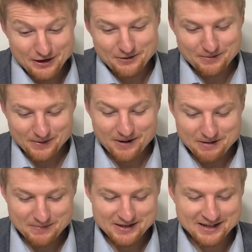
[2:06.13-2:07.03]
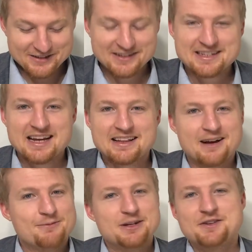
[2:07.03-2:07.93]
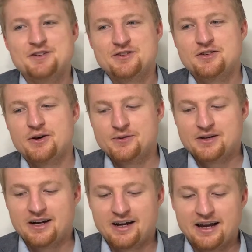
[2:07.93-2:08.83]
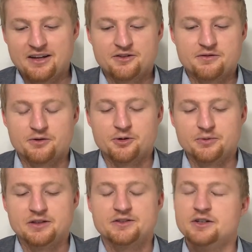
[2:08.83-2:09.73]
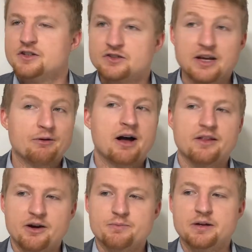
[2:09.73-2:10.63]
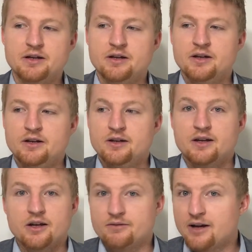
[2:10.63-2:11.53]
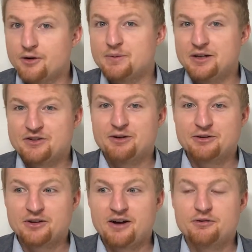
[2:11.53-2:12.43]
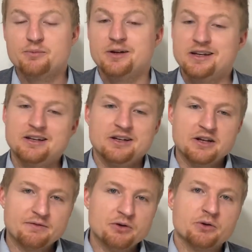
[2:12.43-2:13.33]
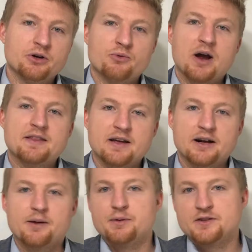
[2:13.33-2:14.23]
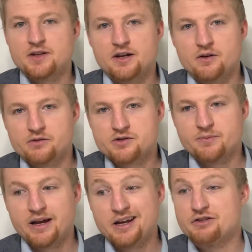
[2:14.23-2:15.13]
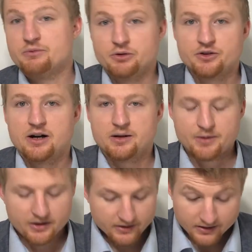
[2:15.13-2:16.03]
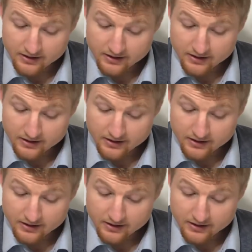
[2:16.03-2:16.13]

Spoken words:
would probably potentially take that, but just don't answer verbally. So you just say, wow, that would be a generous offer, but if you could write that up and send it over to my agent, we'll talk about it.